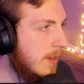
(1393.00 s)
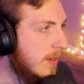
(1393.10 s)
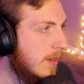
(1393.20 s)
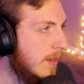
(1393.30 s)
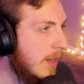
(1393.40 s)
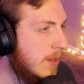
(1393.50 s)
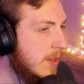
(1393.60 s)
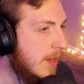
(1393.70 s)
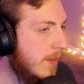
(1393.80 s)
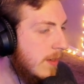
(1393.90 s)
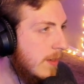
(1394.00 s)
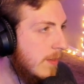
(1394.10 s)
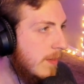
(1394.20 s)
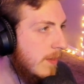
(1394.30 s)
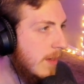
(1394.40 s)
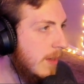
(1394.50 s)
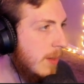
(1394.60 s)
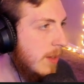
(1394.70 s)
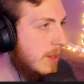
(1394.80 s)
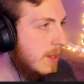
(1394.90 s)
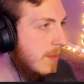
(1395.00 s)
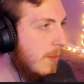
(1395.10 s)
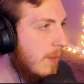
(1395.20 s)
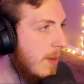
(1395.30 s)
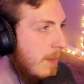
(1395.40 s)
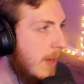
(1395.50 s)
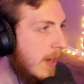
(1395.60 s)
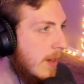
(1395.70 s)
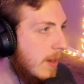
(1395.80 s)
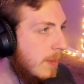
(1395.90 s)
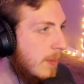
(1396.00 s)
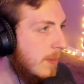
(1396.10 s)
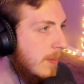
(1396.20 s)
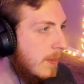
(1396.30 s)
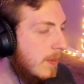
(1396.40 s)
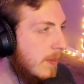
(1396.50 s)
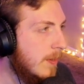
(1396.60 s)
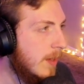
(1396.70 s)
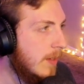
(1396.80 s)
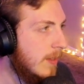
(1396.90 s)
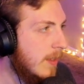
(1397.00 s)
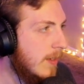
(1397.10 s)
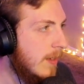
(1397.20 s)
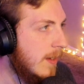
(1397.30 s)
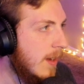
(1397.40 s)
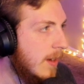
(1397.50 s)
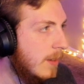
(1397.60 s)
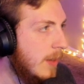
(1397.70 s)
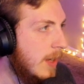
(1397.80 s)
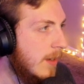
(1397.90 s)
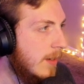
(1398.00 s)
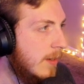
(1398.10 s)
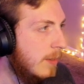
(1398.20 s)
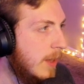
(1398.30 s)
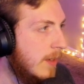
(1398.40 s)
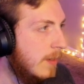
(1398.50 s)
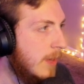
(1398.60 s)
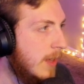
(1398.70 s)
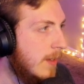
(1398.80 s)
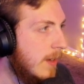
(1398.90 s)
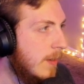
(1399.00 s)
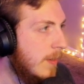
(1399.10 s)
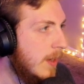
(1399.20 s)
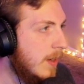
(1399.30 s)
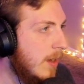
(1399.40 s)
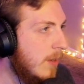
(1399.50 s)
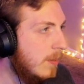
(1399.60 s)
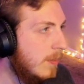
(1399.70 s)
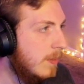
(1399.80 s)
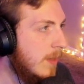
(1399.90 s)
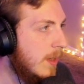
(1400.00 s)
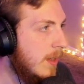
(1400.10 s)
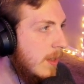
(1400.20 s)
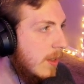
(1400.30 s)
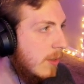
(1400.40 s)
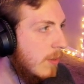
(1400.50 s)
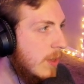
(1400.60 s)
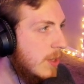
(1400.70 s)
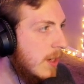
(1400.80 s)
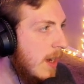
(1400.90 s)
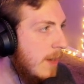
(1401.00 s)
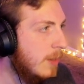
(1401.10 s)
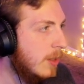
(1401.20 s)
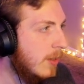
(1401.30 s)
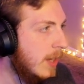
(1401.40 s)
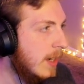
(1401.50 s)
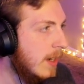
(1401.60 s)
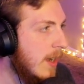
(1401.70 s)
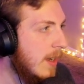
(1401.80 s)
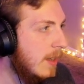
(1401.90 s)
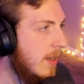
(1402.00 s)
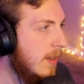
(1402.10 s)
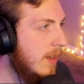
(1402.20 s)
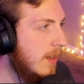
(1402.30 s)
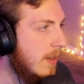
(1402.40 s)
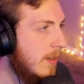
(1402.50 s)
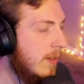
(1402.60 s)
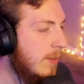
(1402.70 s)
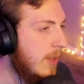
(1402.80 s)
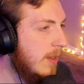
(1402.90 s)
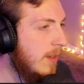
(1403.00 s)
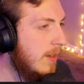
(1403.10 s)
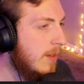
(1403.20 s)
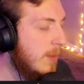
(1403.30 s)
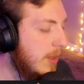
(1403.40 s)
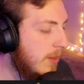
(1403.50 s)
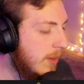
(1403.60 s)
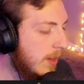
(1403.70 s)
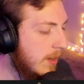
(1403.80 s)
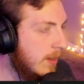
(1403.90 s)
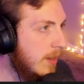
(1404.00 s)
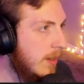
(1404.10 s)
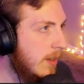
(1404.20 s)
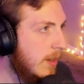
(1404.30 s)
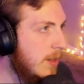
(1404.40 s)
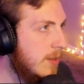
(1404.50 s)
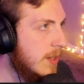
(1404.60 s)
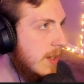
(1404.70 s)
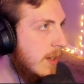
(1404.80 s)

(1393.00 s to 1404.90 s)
I'll probably just have to run back up, because this is not going to be done smelting by the time I'm done. Oh, crushed copper, you cannot smelt in the smeltery. Interesting.